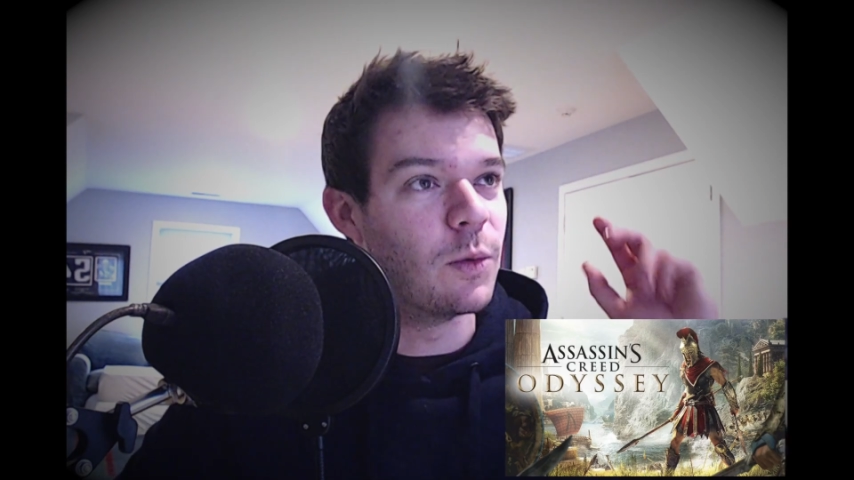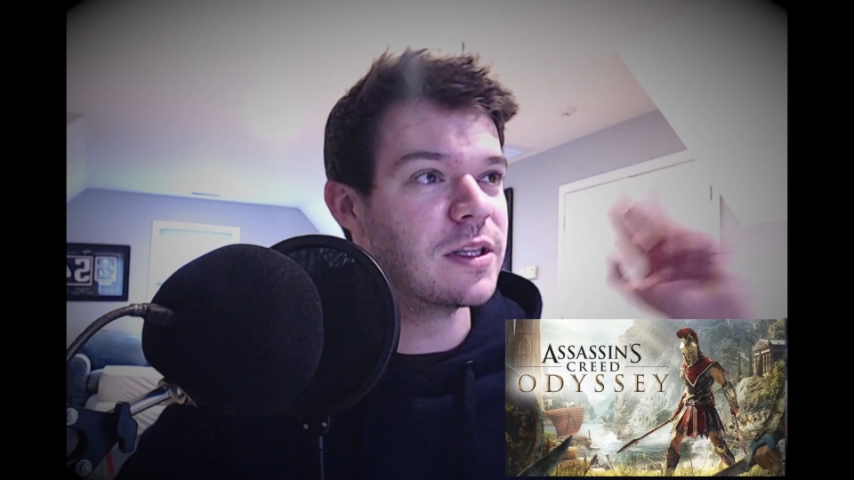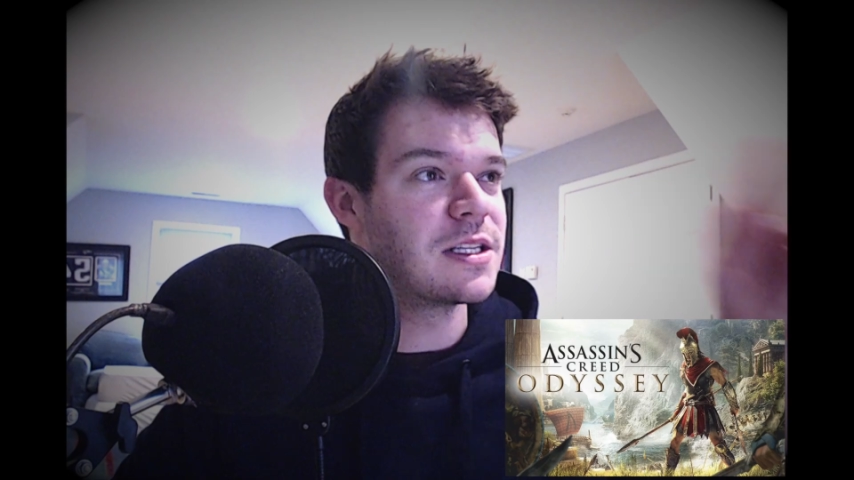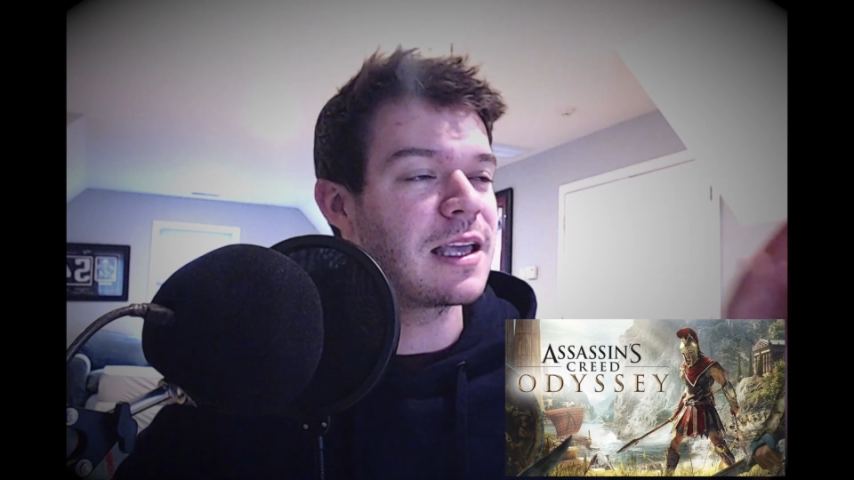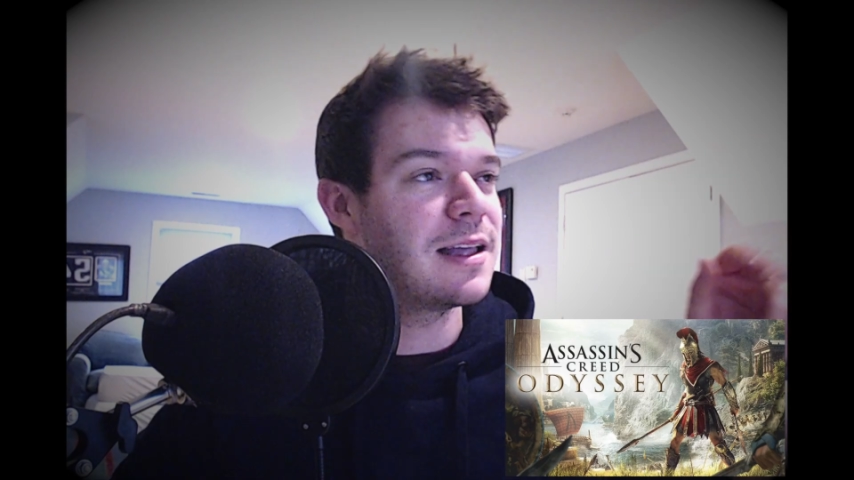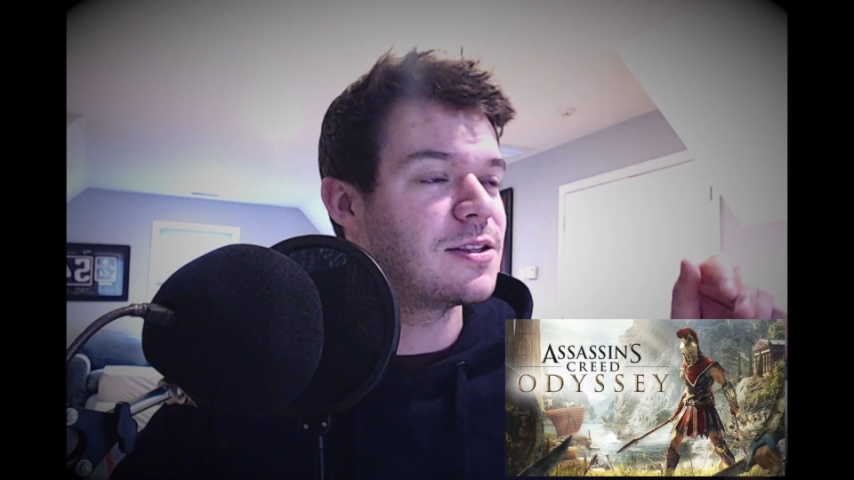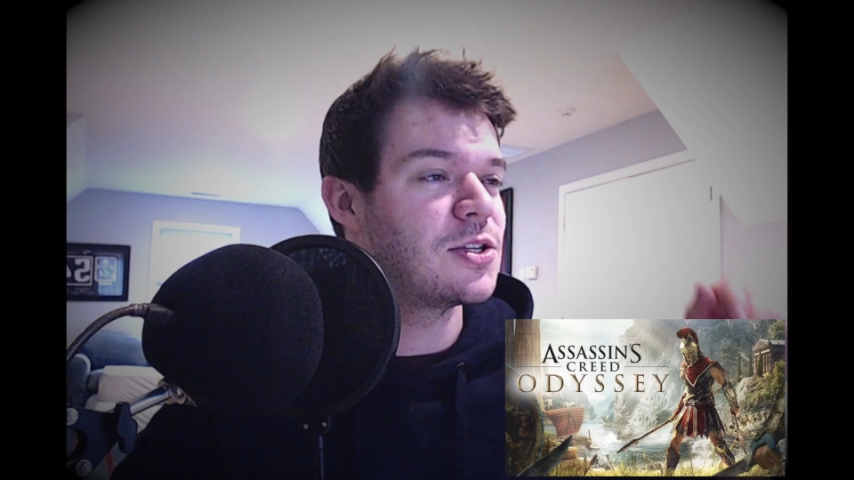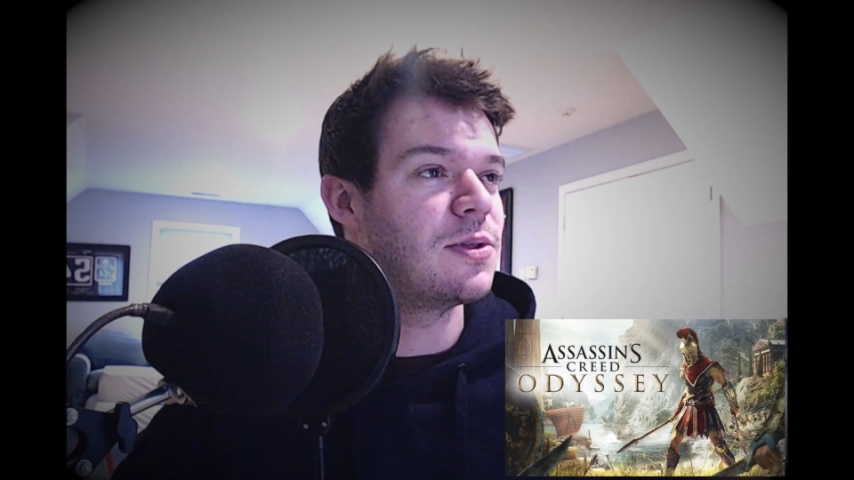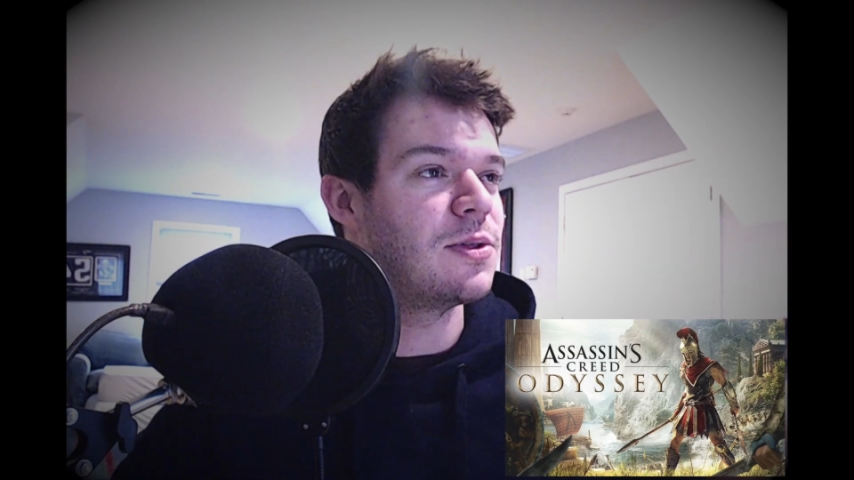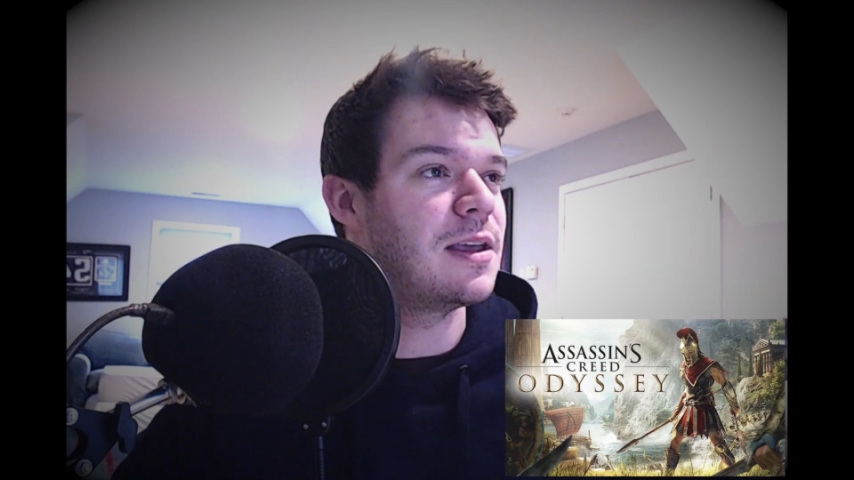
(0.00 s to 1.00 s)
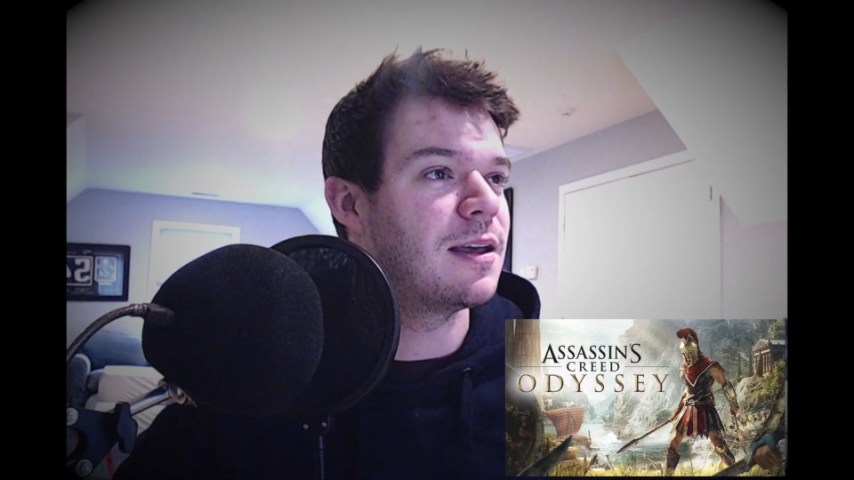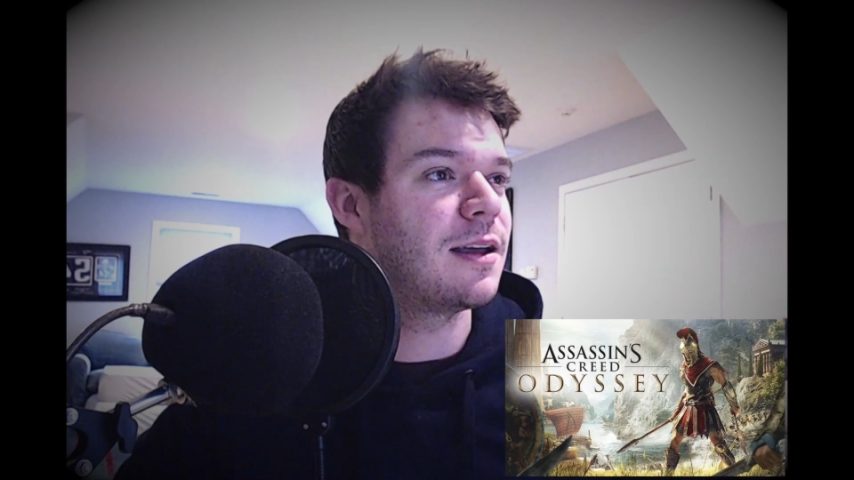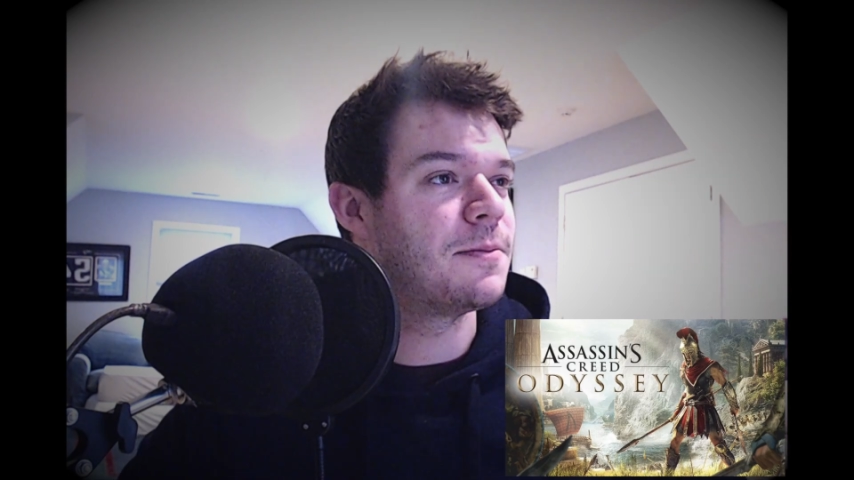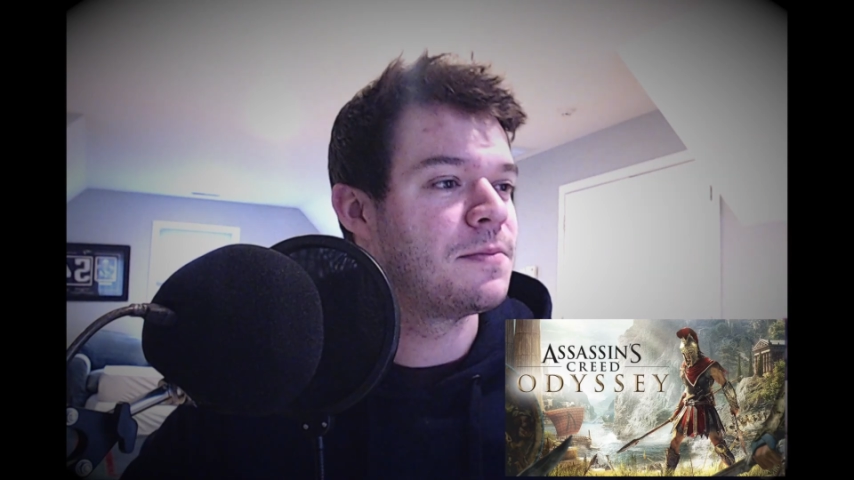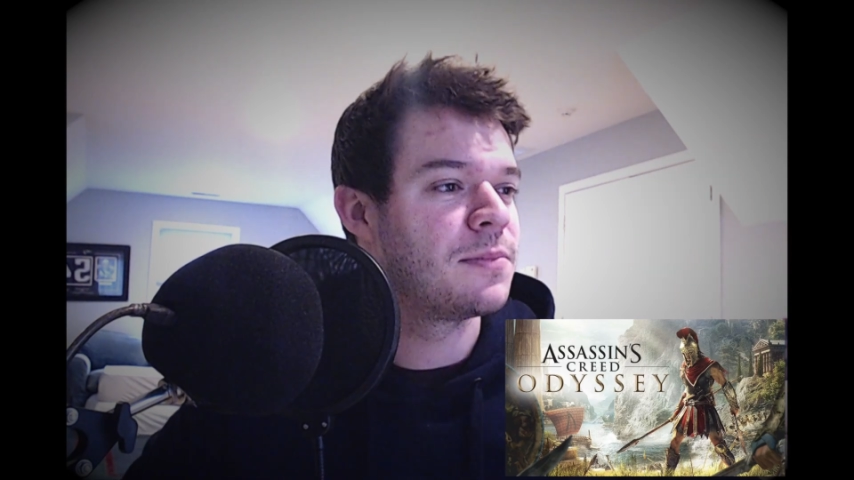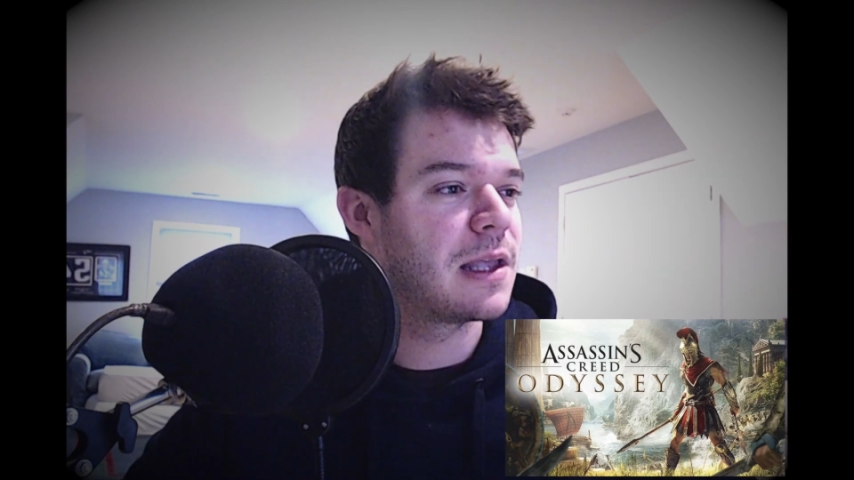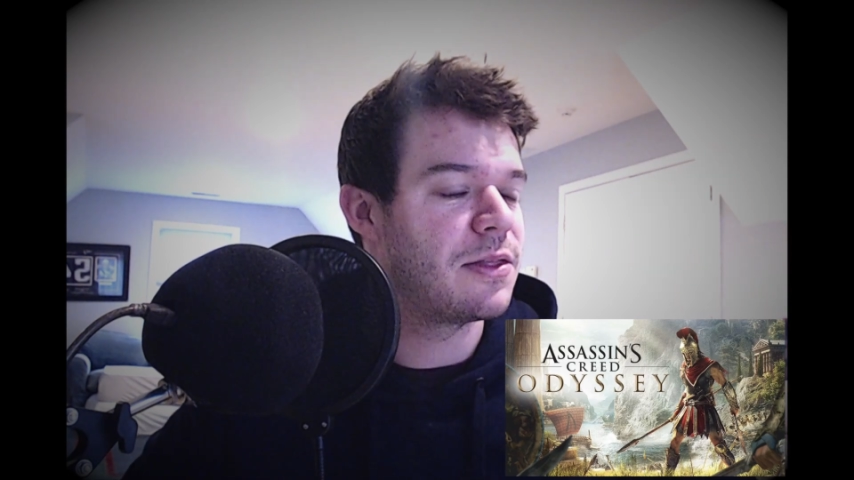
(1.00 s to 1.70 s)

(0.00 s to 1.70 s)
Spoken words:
I want to get to the